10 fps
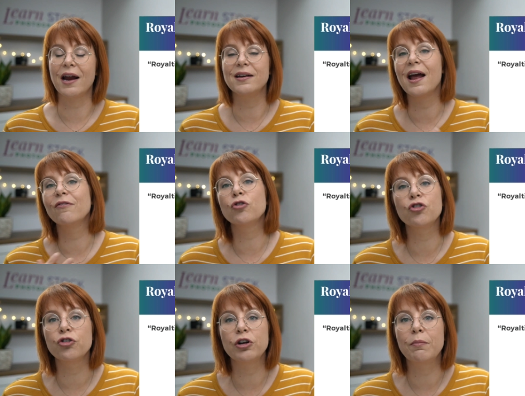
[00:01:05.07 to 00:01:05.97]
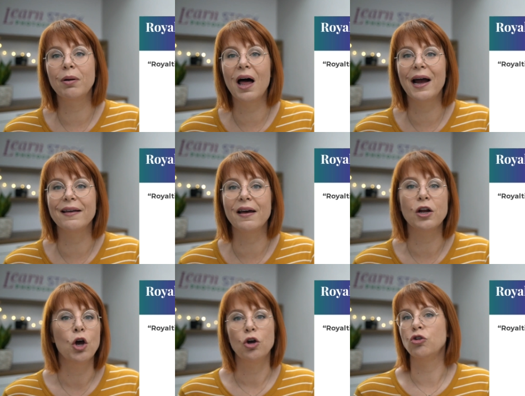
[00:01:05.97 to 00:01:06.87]
I never should imply
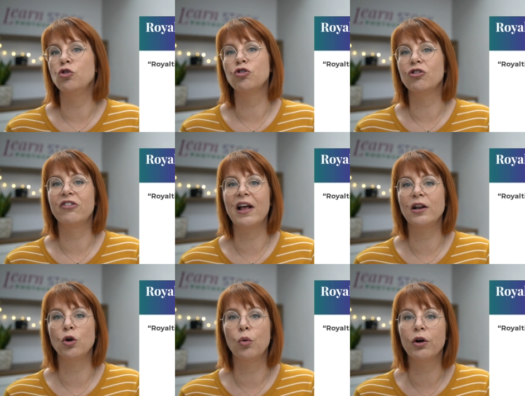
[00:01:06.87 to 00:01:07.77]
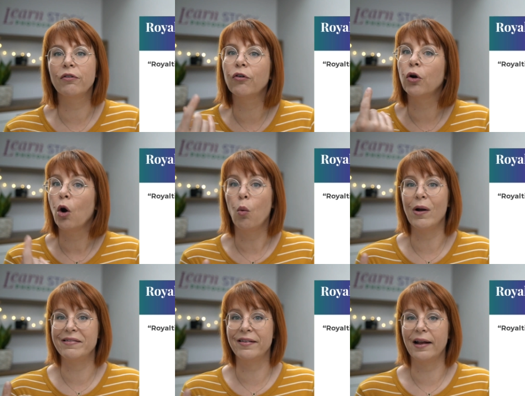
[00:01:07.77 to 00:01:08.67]
that you should sell your work for
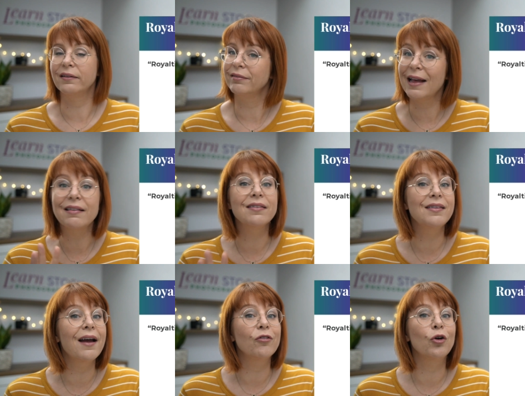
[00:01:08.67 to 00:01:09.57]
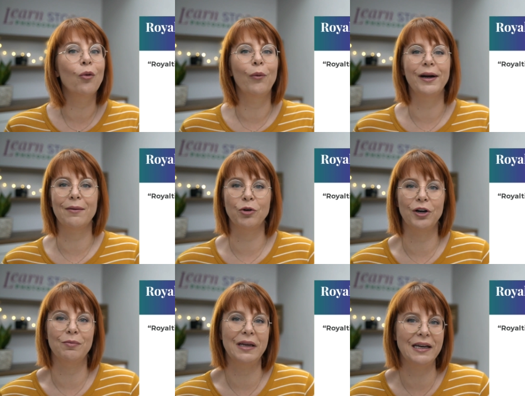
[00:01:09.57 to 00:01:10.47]
1 cent. That's never what I'm
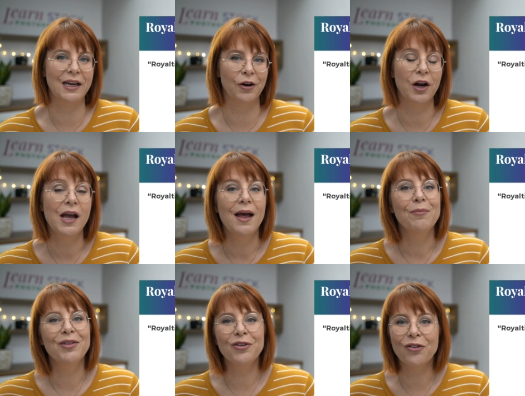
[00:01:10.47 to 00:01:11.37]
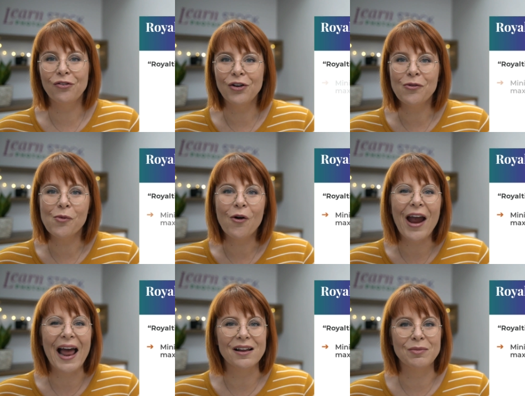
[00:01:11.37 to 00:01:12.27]
going to mean here. But there's a few more
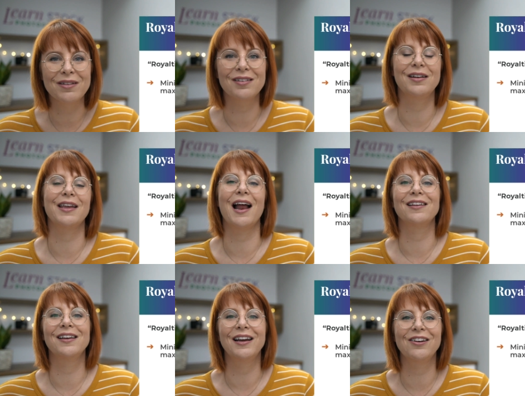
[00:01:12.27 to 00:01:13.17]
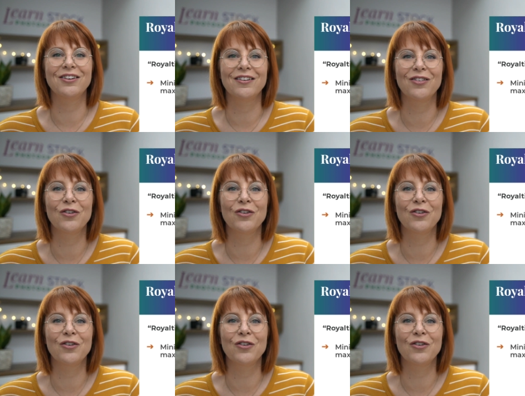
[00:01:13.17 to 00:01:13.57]
elements to the calculation.